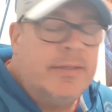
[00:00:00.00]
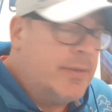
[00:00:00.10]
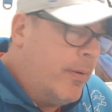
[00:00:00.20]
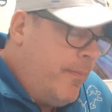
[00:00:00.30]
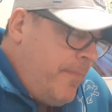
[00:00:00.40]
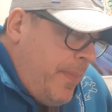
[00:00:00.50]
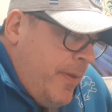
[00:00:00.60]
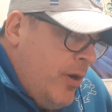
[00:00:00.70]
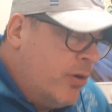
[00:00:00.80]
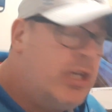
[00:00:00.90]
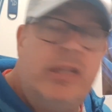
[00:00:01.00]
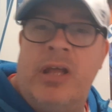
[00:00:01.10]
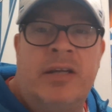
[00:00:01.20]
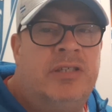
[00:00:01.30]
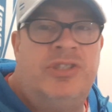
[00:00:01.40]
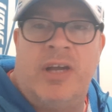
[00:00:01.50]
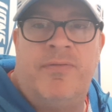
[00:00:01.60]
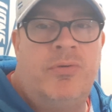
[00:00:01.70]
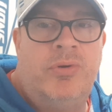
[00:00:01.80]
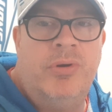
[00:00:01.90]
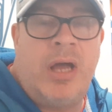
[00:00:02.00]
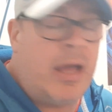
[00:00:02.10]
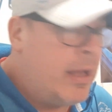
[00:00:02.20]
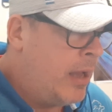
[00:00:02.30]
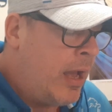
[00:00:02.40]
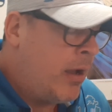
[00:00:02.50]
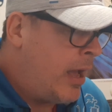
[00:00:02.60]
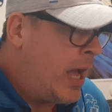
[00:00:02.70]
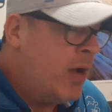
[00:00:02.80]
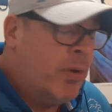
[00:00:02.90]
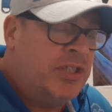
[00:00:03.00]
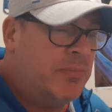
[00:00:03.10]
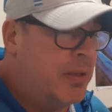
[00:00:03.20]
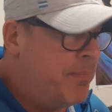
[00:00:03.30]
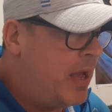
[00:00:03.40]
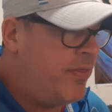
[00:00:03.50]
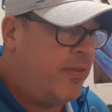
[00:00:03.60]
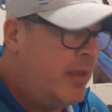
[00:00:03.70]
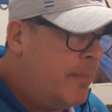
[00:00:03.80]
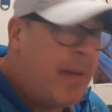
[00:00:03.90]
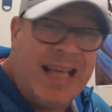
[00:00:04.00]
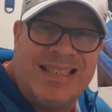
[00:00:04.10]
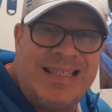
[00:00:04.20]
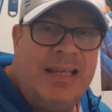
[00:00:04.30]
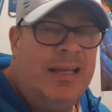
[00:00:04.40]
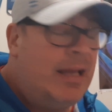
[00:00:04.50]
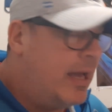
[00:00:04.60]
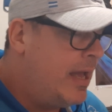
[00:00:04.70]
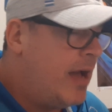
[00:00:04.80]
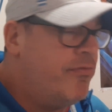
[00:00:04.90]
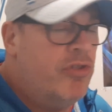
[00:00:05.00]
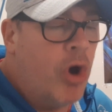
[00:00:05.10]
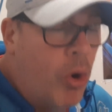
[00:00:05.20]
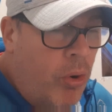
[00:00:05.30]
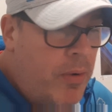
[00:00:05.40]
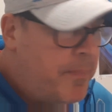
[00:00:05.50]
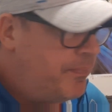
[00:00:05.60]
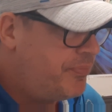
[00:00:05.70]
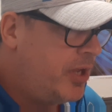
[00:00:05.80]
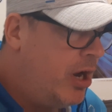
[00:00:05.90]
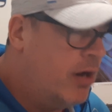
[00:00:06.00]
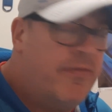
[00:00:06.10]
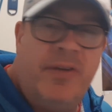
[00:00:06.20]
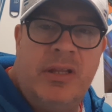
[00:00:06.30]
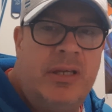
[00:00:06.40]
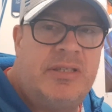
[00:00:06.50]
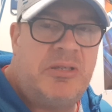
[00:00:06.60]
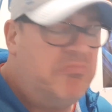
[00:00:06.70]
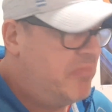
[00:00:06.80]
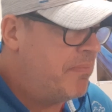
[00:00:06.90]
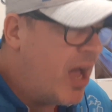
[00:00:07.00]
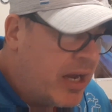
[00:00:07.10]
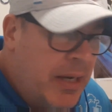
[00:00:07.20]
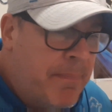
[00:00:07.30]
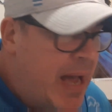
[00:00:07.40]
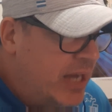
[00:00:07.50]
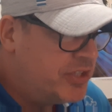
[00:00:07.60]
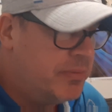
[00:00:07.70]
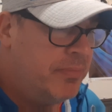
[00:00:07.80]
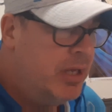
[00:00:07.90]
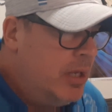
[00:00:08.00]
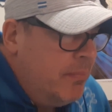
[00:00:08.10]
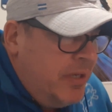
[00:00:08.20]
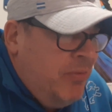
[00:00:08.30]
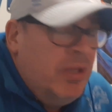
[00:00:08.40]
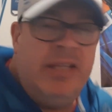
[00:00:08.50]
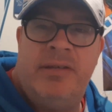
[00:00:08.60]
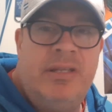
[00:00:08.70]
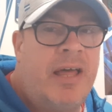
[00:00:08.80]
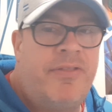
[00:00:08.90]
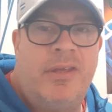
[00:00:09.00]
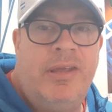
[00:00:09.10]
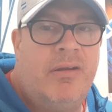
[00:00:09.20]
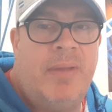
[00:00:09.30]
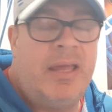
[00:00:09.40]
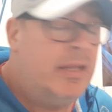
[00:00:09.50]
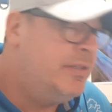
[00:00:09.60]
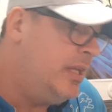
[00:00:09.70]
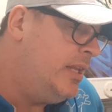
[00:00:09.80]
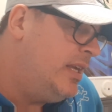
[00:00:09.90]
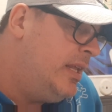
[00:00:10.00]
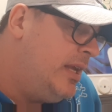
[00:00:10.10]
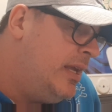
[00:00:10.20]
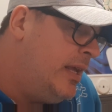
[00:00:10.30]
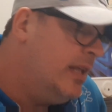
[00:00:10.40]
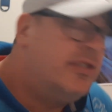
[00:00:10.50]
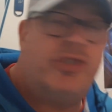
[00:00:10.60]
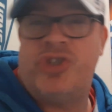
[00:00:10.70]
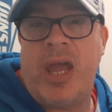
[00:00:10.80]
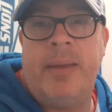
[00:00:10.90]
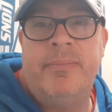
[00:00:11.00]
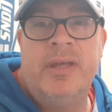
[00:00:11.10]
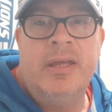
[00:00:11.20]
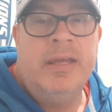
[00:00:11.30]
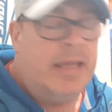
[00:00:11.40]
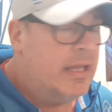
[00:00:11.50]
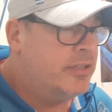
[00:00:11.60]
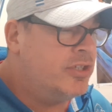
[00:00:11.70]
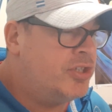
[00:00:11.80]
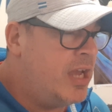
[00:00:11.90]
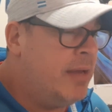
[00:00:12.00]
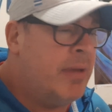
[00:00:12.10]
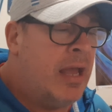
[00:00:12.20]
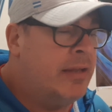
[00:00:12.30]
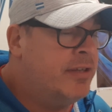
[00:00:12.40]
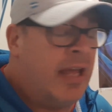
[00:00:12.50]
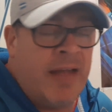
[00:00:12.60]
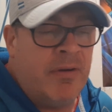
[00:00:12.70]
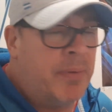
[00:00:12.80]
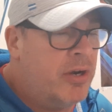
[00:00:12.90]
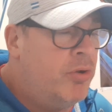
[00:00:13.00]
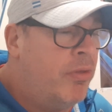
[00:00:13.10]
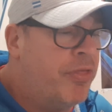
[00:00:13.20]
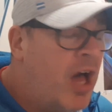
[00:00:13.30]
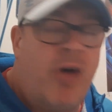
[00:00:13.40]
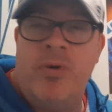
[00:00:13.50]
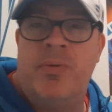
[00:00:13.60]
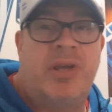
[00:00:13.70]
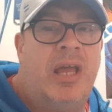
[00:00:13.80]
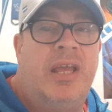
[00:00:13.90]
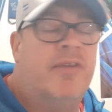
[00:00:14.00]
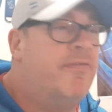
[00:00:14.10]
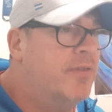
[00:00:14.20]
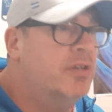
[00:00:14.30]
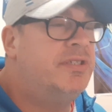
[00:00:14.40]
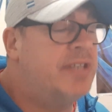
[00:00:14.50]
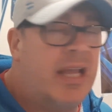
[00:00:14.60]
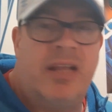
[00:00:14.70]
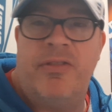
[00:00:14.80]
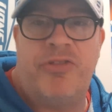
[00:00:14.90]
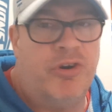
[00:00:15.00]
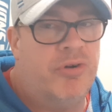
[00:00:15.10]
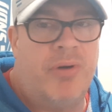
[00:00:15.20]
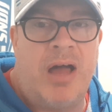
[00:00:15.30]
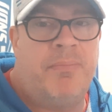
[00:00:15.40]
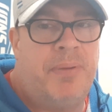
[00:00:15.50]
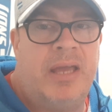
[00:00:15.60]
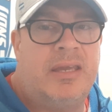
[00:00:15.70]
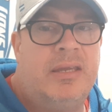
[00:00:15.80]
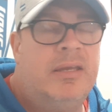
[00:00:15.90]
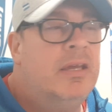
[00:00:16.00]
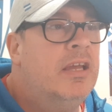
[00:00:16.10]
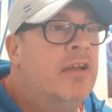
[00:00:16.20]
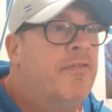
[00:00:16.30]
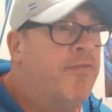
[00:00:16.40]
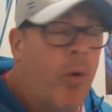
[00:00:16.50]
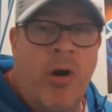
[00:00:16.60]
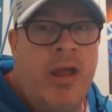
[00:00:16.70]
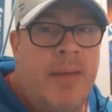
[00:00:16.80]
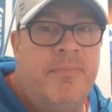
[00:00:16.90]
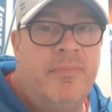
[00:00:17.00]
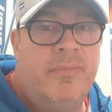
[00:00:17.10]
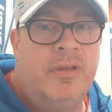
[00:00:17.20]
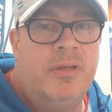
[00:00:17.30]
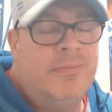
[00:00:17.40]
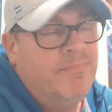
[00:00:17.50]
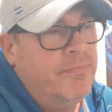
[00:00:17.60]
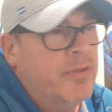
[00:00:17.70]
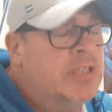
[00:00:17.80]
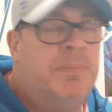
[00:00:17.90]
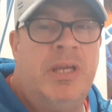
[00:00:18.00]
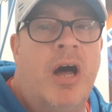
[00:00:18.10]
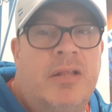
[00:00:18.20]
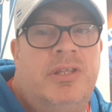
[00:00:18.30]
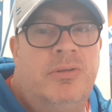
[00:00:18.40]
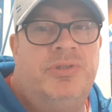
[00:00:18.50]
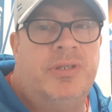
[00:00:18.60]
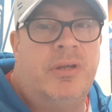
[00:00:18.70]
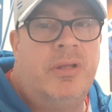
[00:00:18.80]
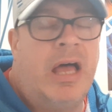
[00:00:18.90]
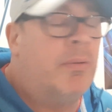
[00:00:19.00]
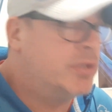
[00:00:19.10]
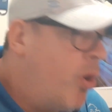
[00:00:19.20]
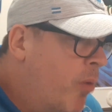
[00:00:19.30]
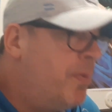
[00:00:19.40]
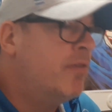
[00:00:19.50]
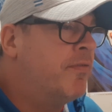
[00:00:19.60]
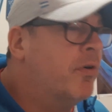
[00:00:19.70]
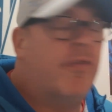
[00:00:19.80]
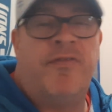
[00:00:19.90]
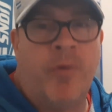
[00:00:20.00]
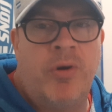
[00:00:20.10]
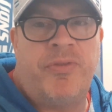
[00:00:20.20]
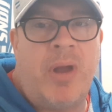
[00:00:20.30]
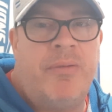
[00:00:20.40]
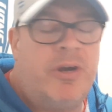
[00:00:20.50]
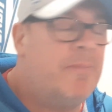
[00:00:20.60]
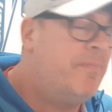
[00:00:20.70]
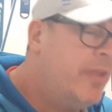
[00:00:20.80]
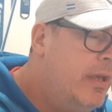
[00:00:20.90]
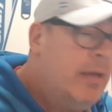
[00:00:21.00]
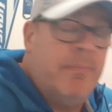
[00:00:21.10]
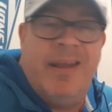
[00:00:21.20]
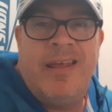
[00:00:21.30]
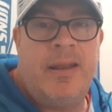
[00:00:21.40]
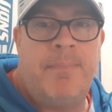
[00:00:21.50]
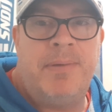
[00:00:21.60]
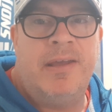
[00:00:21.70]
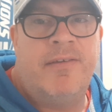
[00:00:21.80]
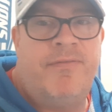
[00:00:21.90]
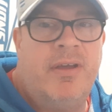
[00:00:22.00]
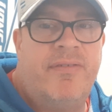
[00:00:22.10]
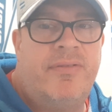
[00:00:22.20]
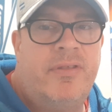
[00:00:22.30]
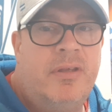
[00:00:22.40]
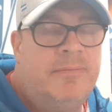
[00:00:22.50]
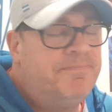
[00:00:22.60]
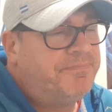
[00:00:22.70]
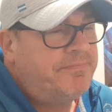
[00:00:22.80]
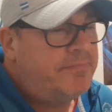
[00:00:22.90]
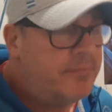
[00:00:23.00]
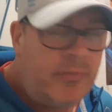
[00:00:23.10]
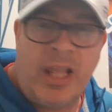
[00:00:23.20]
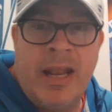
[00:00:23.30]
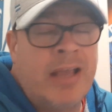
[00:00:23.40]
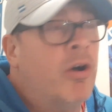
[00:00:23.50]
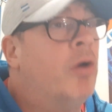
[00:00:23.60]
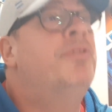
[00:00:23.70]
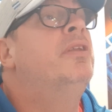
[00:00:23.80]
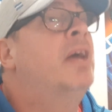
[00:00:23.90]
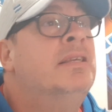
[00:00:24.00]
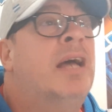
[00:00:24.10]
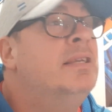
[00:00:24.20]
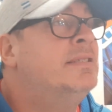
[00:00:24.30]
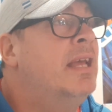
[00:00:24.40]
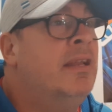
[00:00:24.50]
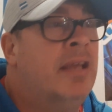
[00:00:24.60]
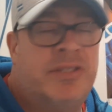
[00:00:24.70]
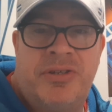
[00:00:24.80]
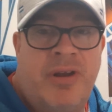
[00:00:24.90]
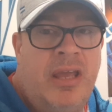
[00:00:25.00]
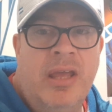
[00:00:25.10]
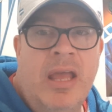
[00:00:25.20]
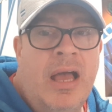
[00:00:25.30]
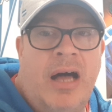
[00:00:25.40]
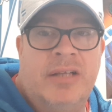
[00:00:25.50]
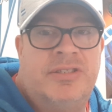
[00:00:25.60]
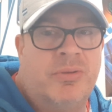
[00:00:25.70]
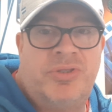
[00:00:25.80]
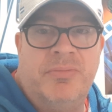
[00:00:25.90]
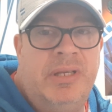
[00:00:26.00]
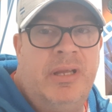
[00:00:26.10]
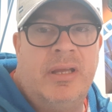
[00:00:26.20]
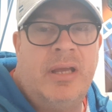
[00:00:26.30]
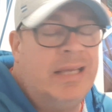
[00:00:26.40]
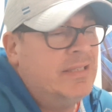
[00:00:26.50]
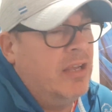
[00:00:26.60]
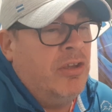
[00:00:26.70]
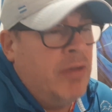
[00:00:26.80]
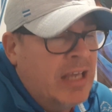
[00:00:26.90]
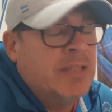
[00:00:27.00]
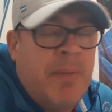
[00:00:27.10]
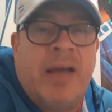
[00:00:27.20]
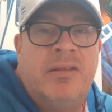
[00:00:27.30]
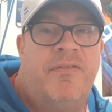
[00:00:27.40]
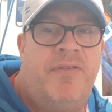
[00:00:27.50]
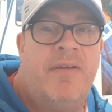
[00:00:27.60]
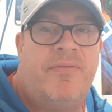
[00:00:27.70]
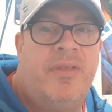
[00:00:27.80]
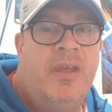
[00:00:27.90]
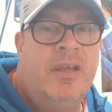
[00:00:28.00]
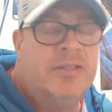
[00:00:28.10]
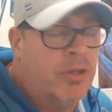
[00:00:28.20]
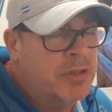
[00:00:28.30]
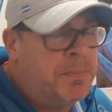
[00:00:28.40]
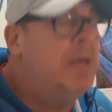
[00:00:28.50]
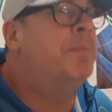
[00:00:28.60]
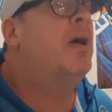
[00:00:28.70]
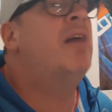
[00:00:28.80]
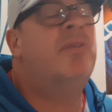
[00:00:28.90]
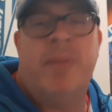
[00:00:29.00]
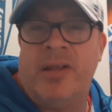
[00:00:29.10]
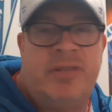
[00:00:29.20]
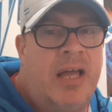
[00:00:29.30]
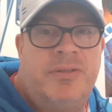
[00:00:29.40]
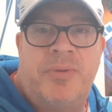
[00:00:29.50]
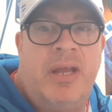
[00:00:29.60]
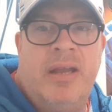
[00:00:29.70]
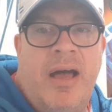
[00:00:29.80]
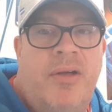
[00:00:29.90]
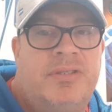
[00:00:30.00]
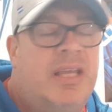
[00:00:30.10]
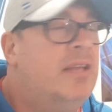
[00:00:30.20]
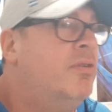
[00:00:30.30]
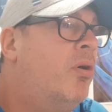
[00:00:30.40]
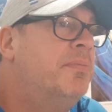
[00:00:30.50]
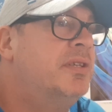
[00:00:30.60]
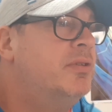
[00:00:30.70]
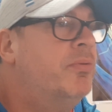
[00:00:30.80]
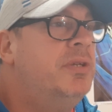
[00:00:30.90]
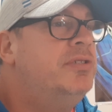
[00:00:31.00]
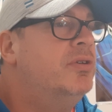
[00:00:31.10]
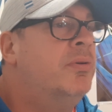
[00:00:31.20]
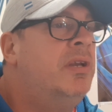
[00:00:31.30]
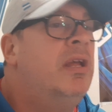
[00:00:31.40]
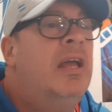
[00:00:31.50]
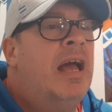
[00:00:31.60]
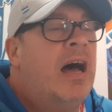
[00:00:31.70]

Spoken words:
So, you know, good luck to Jeff Okudah. I wish him the best. I have no hard feelings. I'm not going to bash him. But he really did nothing here, man. And it's a shame. And to everybody who thought we were getting a first, second, third round pick for him is beyond delusional. I was hoping for a fourth rounder, but it ended up being a fifth. And I called it. I said it yesterday on social media. I said, expect a fifth. So there's people having meltdowns right now saying Holmes doesn't know what he's doing.